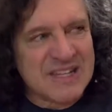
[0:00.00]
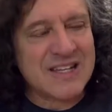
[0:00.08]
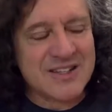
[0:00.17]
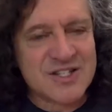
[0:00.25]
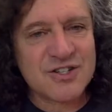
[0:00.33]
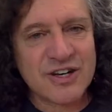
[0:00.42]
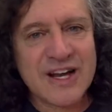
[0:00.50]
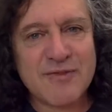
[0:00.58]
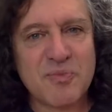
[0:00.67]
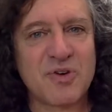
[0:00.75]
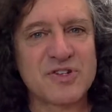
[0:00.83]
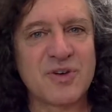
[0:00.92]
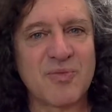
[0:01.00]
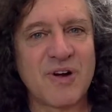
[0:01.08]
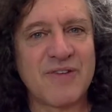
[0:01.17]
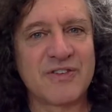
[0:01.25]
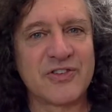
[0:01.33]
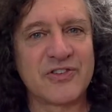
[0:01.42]
you still can have a personal
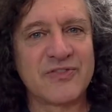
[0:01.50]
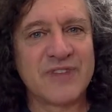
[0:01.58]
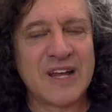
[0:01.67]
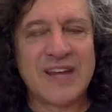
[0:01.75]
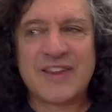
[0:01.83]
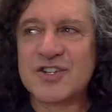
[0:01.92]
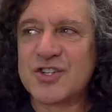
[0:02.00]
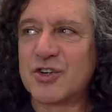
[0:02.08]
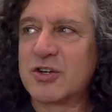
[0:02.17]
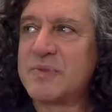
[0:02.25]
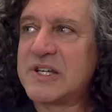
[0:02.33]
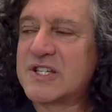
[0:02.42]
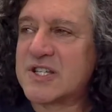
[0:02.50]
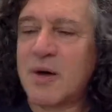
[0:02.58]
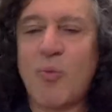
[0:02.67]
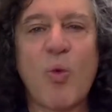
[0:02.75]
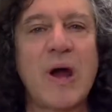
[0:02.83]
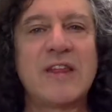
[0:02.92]
preference. There still could be
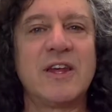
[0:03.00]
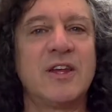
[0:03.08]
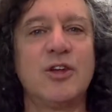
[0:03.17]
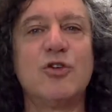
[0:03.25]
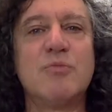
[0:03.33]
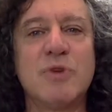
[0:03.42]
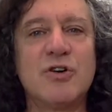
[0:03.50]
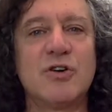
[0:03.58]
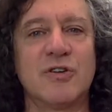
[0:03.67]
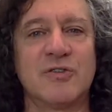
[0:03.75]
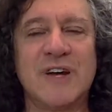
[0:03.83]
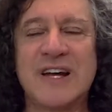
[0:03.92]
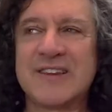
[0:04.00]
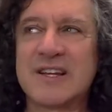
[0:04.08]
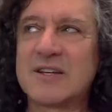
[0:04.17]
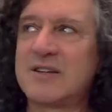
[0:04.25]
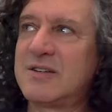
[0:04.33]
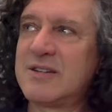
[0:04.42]
some way that you move
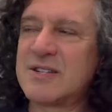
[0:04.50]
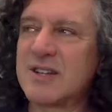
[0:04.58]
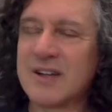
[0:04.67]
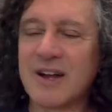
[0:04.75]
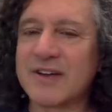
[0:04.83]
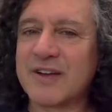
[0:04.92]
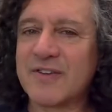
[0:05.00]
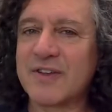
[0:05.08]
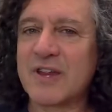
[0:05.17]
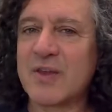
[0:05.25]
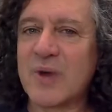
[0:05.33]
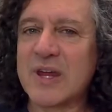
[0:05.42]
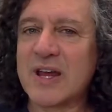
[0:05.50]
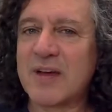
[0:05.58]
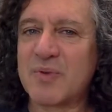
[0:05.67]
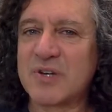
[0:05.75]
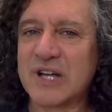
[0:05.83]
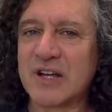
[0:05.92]
that is a little different than the way that
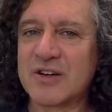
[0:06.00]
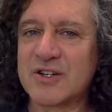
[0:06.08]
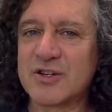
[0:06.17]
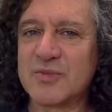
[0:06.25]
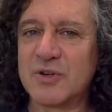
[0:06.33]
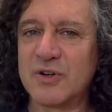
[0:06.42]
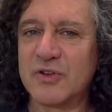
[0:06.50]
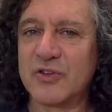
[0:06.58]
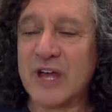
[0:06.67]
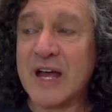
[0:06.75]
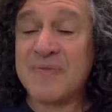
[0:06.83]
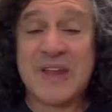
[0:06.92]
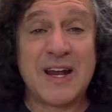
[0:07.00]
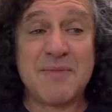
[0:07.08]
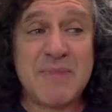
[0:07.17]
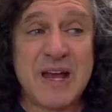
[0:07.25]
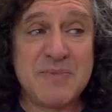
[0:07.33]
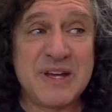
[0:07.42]
particular shoe moves. And it
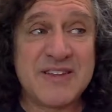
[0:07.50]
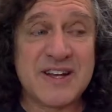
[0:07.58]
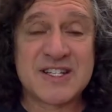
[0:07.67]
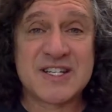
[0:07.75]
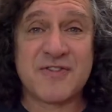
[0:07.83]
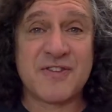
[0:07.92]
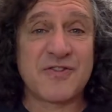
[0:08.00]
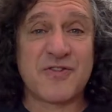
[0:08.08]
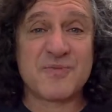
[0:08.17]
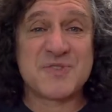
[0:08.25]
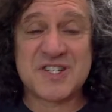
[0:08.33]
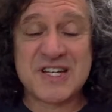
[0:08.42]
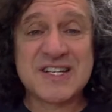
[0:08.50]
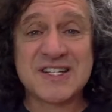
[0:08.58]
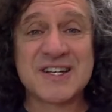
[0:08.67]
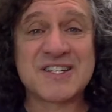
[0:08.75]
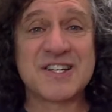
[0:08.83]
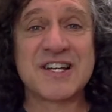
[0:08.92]
may be that it's different from
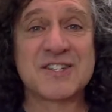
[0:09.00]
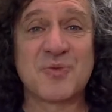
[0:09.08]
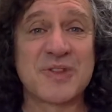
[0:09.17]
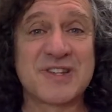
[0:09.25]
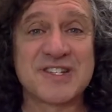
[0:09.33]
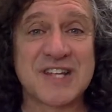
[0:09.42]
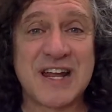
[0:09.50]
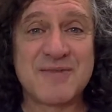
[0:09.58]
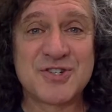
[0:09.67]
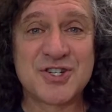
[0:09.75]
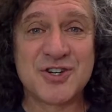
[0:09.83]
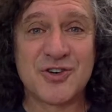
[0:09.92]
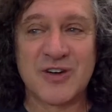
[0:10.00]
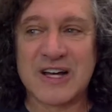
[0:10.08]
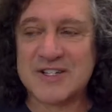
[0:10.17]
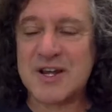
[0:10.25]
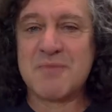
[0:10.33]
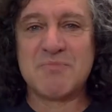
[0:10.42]
season to season with the same shoe
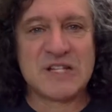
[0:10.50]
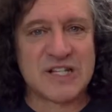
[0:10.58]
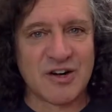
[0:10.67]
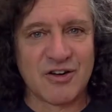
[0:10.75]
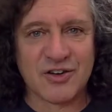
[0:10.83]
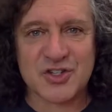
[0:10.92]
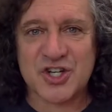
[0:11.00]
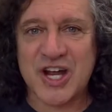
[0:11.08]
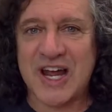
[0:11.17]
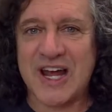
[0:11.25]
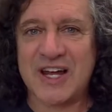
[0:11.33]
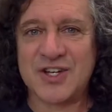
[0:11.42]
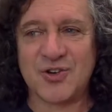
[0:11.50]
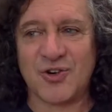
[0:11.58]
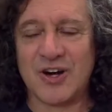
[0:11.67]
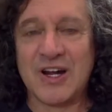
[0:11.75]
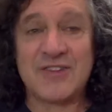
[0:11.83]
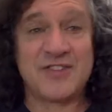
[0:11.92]
as materials change
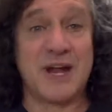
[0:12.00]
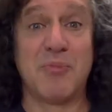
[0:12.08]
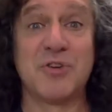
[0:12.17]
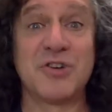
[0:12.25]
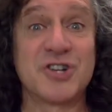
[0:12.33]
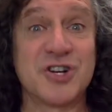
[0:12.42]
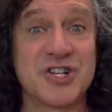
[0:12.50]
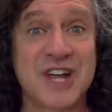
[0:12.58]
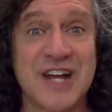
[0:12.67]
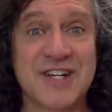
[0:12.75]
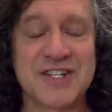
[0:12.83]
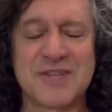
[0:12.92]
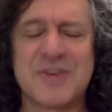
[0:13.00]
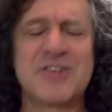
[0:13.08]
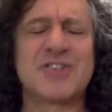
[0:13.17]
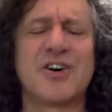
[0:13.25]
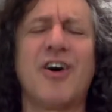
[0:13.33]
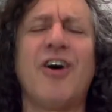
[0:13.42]
or temperature changes.
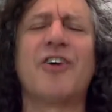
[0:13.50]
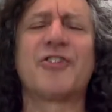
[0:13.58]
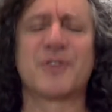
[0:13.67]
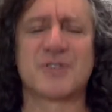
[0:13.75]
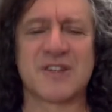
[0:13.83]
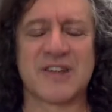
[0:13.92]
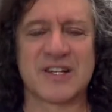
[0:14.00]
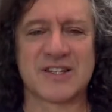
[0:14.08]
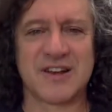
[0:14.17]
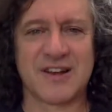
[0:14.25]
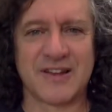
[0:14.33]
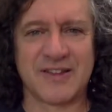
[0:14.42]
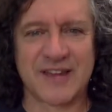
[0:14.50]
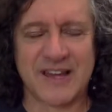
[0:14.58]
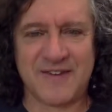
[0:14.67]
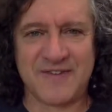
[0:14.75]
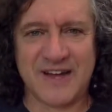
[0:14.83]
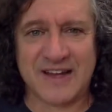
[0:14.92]
There's all sorts of things that can
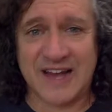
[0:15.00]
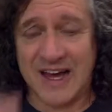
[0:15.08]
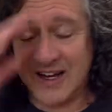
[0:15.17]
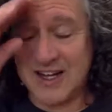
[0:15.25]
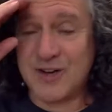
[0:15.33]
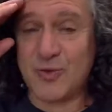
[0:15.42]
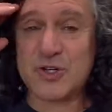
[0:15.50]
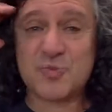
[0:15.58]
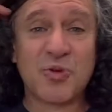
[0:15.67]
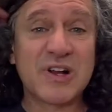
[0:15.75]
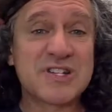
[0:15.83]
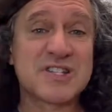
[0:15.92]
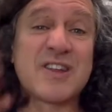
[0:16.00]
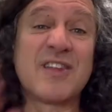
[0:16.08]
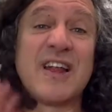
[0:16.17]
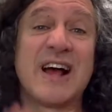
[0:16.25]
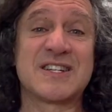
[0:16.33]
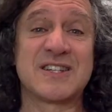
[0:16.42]
affect that. Which brings us to the
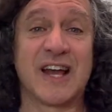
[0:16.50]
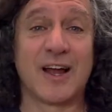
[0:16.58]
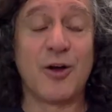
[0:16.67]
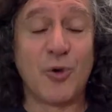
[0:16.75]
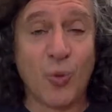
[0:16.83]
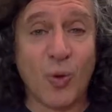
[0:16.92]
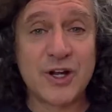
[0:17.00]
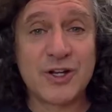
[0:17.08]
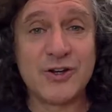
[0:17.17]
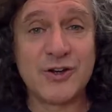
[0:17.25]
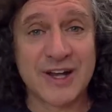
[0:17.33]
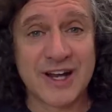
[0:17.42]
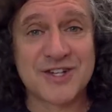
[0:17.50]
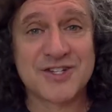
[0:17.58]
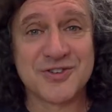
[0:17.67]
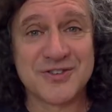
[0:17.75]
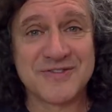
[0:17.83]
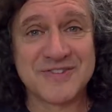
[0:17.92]
last thing. What do you do to get a
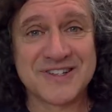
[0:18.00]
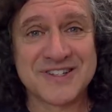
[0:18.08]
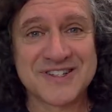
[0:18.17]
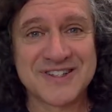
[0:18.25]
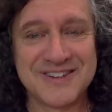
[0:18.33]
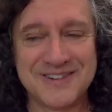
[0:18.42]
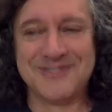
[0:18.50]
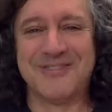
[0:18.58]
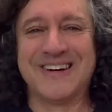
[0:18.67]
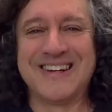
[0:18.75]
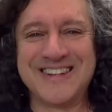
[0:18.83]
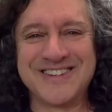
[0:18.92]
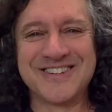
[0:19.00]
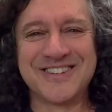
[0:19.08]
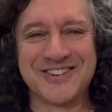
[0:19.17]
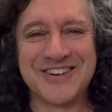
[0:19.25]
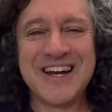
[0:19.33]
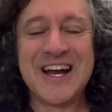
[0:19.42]
shoe that fits? What do you
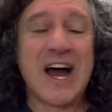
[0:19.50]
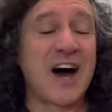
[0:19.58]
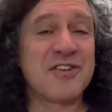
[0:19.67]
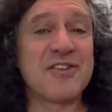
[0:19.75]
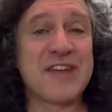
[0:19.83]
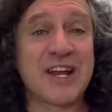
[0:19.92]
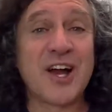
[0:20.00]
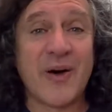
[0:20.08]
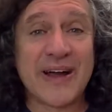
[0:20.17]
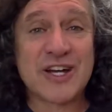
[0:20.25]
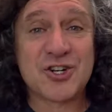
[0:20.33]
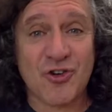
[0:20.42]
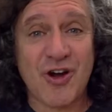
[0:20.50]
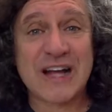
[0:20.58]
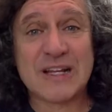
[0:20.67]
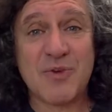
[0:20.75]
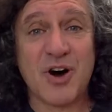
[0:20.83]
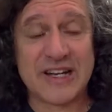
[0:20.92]
do other than going and
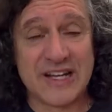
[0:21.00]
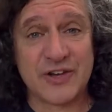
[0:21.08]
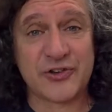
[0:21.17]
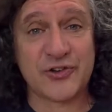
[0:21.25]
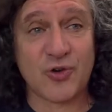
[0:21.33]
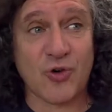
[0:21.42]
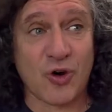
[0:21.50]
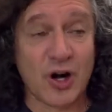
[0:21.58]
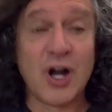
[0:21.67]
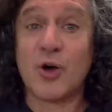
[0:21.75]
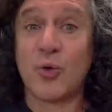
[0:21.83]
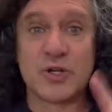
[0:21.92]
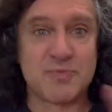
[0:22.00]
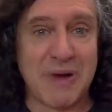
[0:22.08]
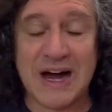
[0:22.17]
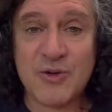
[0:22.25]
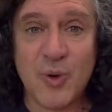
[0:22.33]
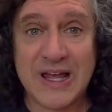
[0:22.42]
trying them on in a store? Which,
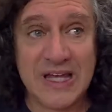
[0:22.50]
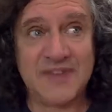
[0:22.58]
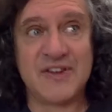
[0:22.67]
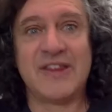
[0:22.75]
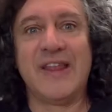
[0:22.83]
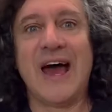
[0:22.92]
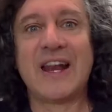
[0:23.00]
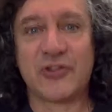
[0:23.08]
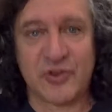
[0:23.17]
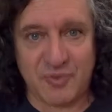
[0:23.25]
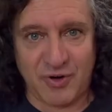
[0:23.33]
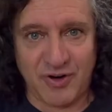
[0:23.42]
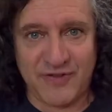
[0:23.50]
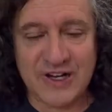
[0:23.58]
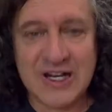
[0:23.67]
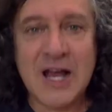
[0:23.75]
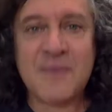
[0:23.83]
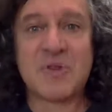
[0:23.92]
by the way, even that isn't
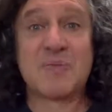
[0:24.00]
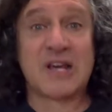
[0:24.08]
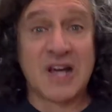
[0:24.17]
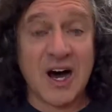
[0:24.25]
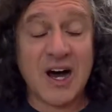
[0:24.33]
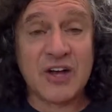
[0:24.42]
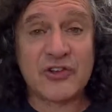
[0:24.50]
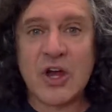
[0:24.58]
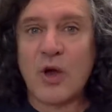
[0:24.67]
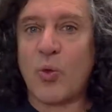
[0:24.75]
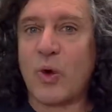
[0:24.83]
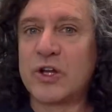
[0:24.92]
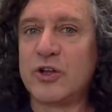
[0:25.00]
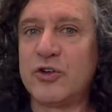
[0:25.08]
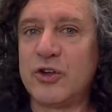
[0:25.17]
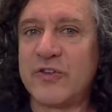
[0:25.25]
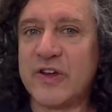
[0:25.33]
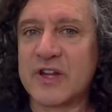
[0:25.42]
perfect, because what you
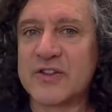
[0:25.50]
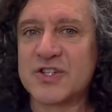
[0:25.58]
do feel in the